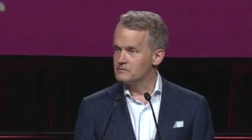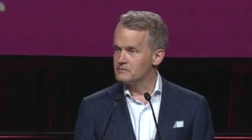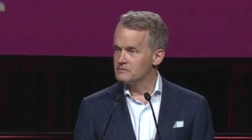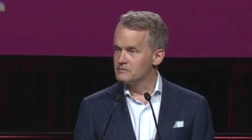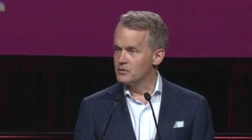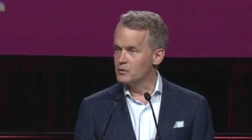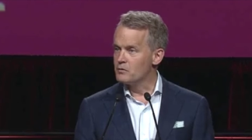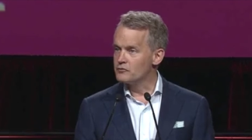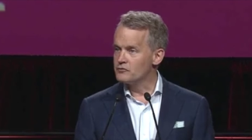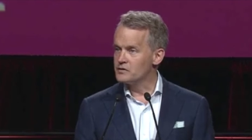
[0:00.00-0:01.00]
But we won't
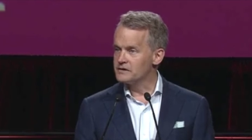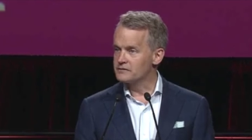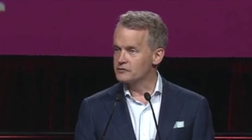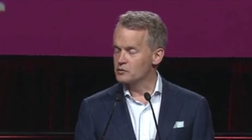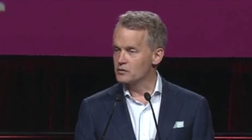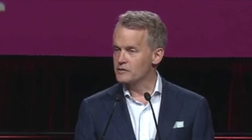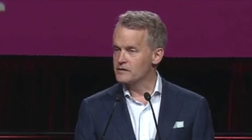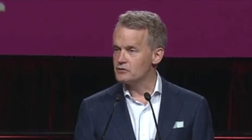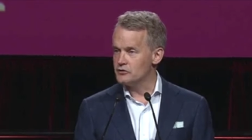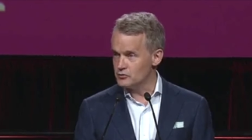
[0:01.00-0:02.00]
do any of this work without
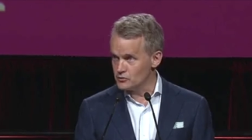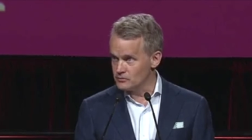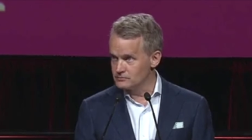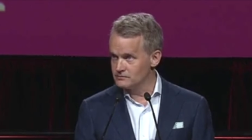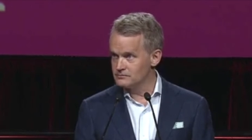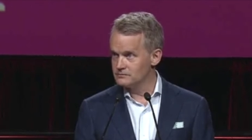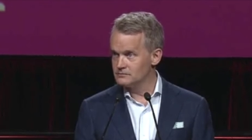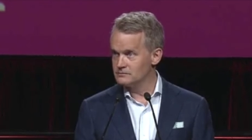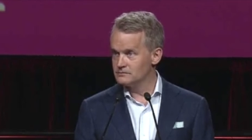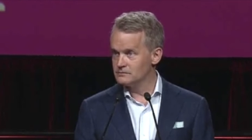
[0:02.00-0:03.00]
you,
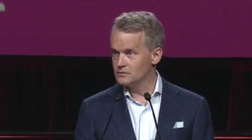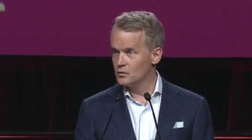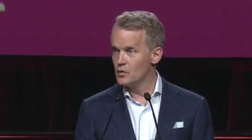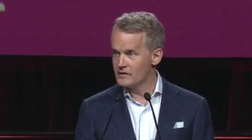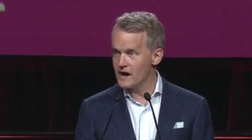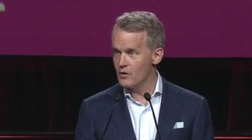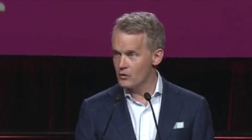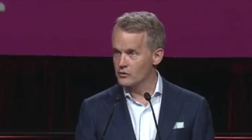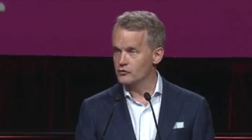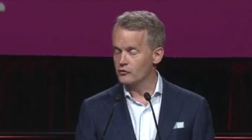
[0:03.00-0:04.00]
without
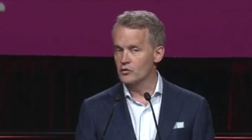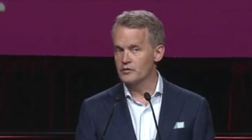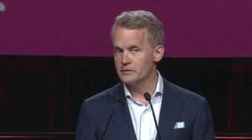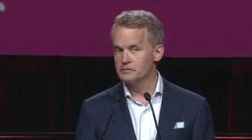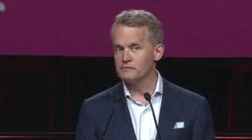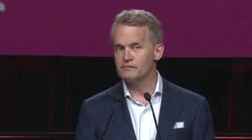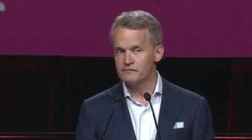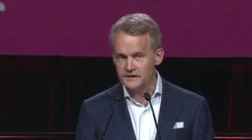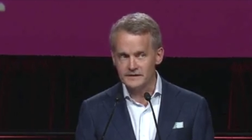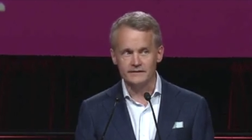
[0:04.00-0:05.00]
workers or the people
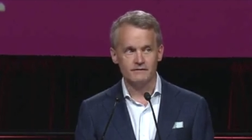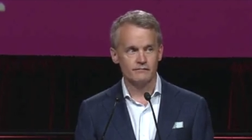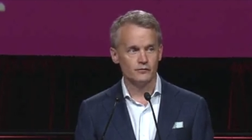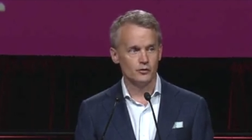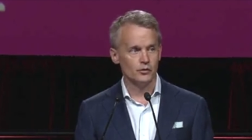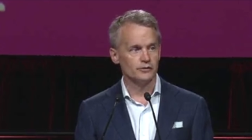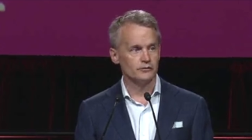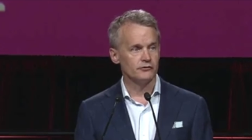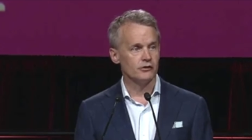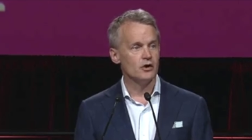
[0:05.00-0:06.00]
fighting for
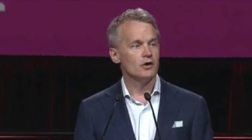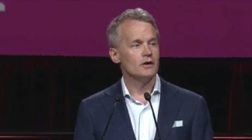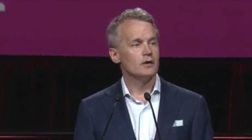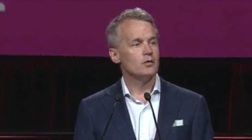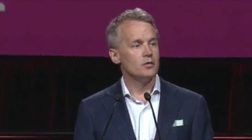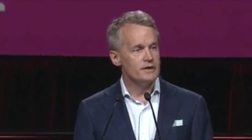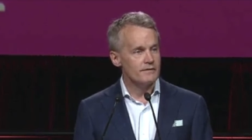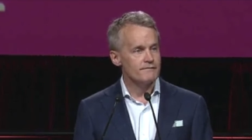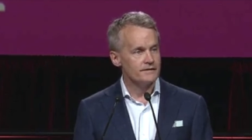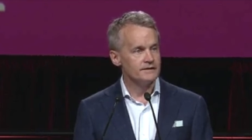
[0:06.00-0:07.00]
workers. We are
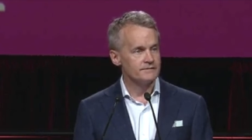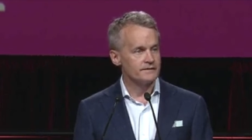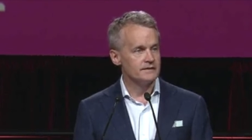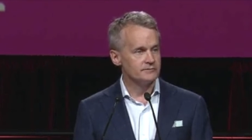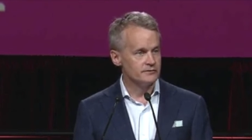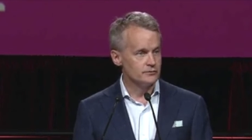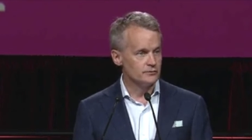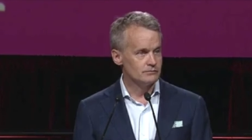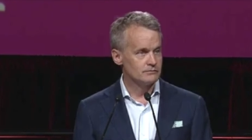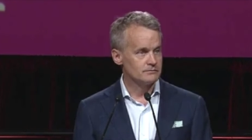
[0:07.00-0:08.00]
fighting for them too,
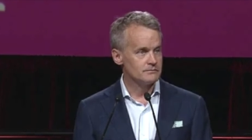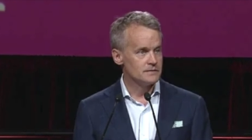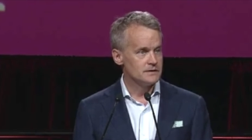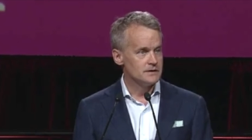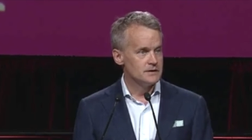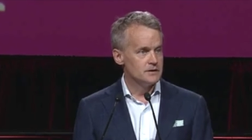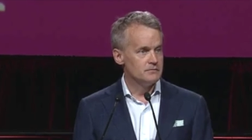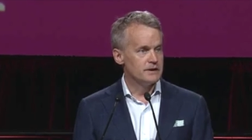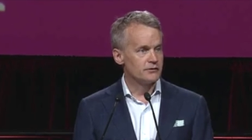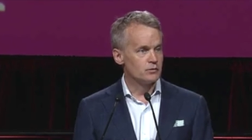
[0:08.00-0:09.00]

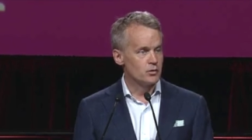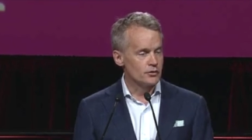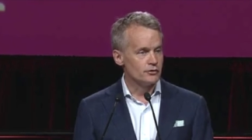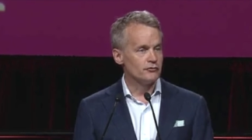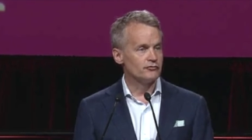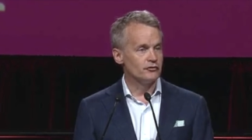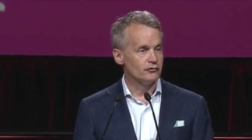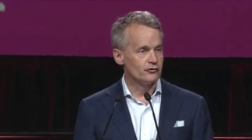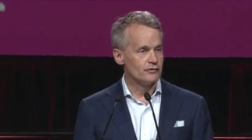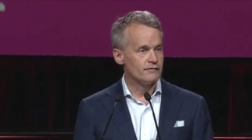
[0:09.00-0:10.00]
because workers
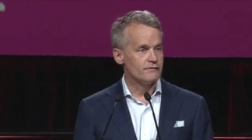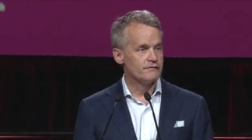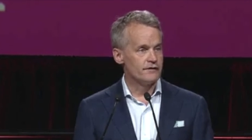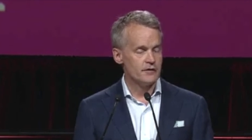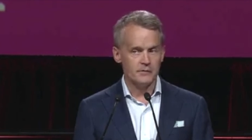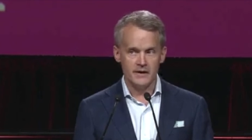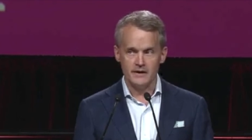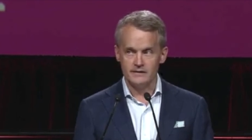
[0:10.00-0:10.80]
deserve fair pay,